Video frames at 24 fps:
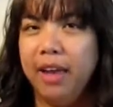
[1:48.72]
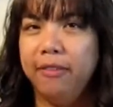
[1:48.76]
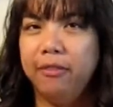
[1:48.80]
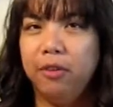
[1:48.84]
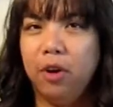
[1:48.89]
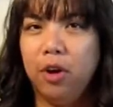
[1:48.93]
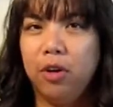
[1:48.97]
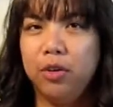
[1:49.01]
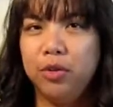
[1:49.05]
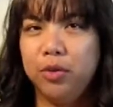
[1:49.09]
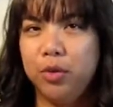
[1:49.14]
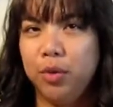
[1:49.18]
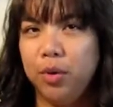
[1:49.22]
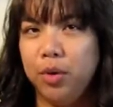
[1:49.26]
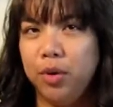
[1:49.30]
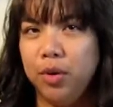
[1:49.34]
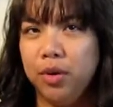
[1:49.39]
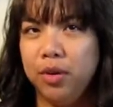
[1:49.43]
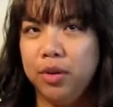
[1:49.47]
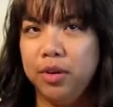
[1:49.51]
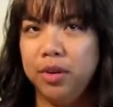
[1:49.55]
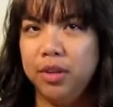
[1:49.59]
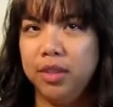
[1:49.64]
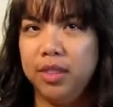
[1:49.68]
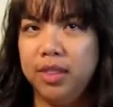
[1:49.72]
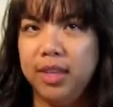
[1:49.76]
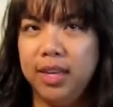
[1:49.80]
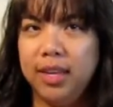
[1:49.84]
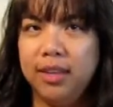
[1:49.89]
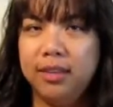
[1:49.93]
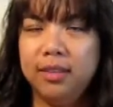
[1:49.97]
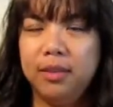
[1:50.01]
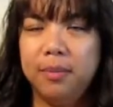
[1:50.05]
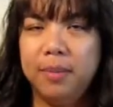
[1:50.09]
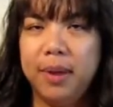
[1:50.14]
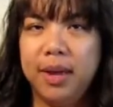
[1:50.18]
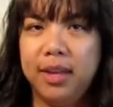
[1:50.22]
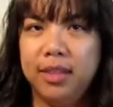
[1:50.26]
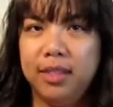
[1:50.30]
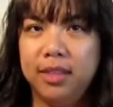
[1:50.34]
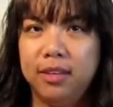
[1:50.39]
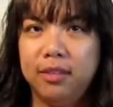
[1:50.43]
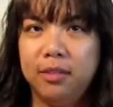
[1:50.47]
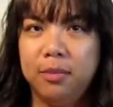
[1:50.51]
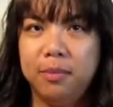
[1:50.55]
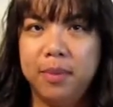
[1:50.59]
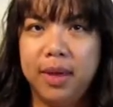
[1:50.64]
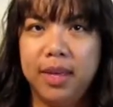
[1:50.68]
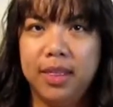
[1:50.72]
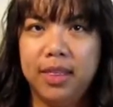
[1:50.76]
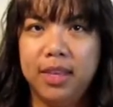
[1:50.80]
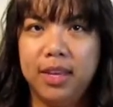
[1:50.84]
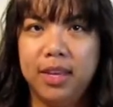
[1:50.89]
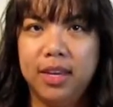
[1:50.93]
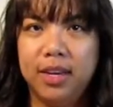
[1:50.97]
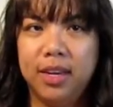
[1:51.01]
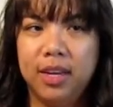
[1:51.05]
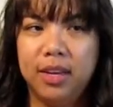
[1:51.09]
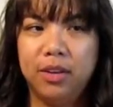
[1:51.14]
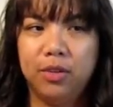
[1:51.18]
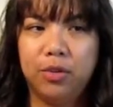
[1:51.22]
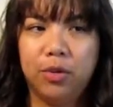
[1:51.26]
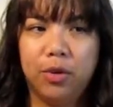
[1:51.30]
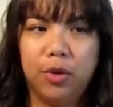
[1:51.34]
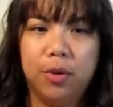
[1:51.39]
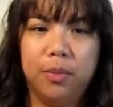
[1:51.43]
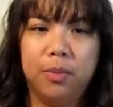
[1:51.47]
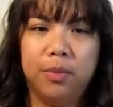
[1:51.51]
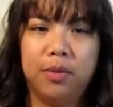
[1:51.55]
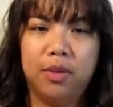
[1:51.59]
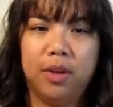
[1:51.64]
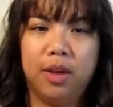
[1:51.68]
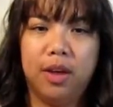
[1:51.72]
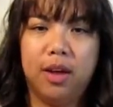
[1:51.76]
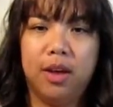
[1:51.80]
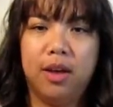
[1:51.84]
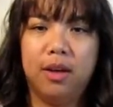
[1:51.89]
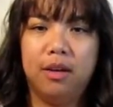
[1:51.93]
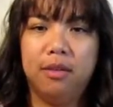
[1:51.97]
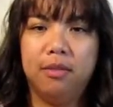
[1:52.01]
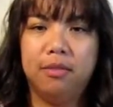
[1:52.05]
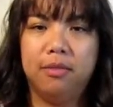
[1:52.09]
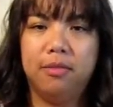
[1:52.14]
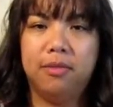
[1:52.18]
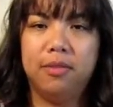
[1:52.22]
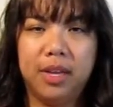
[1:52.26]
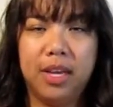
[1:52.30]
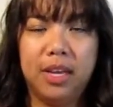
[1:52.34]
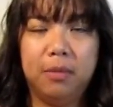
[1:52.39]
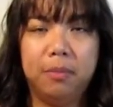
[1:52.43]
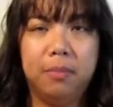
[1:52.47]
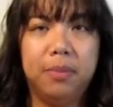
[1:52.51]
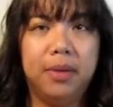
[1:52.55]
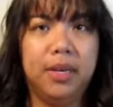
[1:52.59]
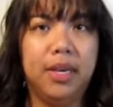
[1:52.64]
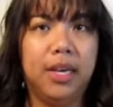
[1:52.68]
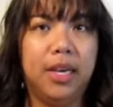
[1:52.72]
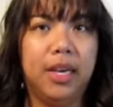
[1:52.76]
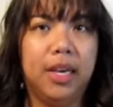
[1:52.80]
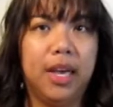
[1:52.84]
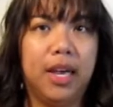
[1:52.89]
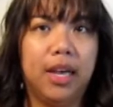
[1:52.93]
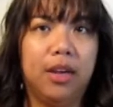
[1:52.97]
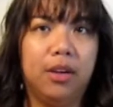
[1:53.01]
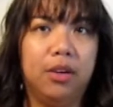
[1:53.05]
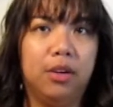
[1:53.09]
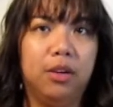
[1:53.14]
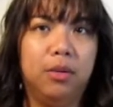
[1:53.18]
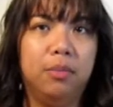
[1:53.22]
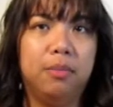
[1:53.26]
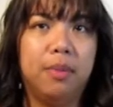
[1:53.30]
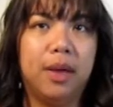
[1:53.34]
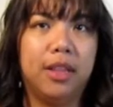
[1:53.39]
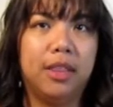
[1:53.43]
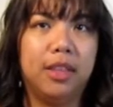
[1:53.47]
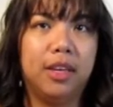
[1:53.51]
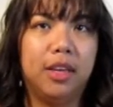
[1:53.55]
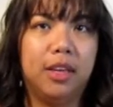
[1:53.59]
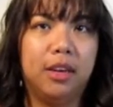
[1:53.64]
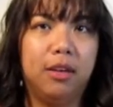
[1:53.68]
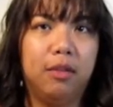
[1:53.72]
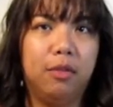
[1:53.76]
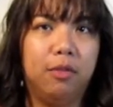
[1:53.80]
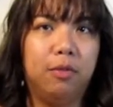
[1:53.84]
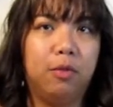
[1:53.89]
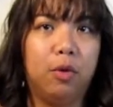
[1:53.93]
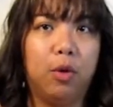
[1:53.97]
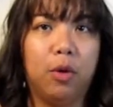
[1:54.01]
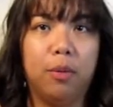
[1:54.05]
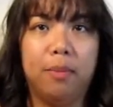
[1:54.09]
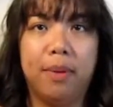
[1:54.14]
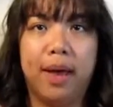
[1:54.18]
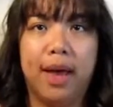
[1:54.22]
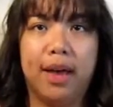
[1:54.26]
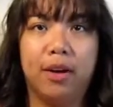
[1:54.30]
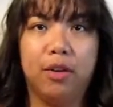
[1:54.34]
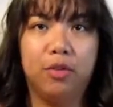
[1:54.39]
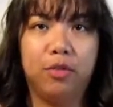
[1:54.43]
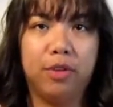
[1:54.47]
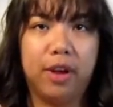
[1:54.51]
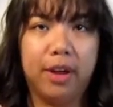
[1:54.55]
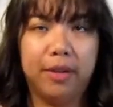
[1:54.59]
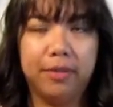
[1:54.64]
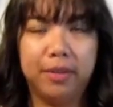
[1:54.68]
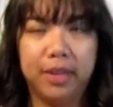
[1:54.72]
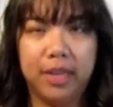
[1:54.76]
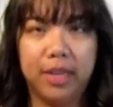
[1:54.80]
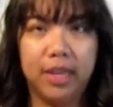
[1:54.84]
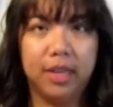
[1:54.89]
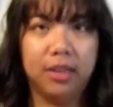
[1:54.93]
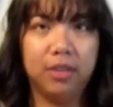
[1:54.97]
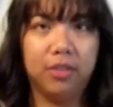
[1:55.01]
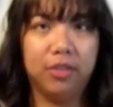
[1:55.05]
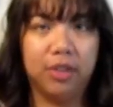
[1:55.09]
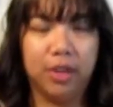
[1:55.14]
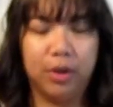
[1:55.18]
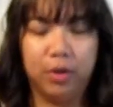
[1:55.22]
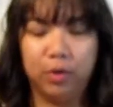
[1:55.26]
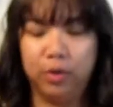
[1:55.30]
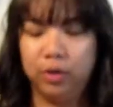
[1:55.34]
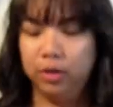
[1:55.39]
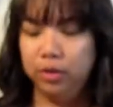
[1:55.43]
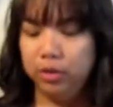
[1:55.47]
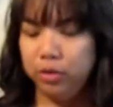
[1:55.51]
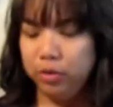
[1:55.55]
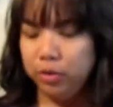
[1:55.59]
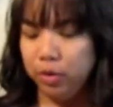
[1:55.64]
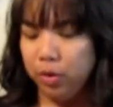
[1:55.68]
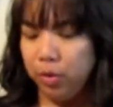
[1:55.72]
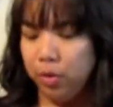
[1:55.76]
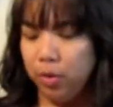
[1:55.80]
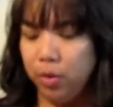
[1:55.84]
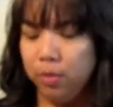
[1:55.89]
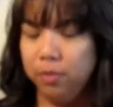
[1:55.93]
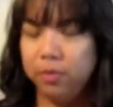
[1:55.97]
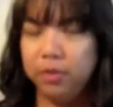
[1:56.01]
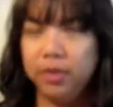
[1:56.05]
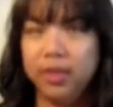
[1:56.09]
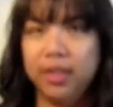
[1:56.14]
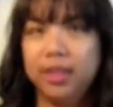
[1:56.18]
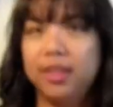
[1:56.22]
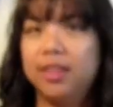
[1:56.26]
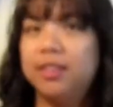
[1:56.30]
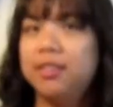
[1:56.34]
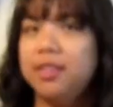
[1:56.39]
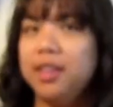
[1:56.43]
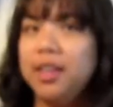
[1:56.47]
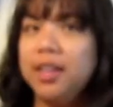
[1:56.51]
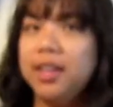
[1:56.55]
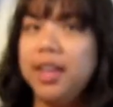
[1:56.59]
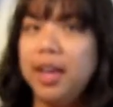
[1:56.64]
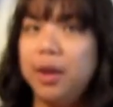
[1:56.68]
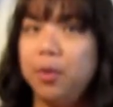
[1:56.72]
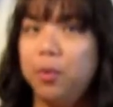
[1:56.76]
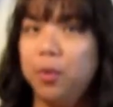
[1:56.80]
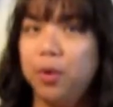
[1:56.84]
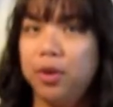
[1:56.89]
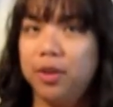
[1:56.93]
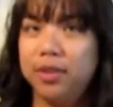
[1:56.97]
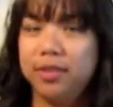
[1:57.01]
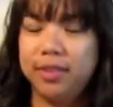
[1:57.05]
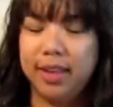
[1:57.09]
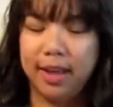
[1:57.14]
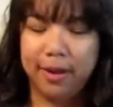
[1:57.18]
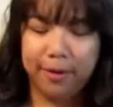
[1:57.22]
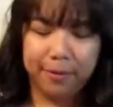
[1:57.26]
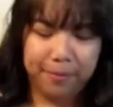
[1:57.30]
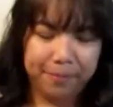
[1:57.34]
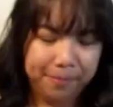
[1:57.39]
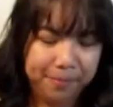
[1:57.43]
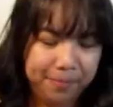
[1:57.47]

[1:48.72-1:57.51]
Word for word: I've also heard good things about this method in terms of it being a good method for pattern drafting in general, so hopefully this again works out.